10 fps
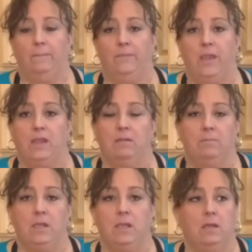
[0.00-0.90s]
They can
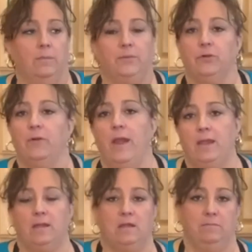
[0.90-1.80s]
be a
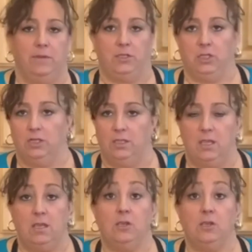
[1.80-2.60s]
puree, it can be chunky.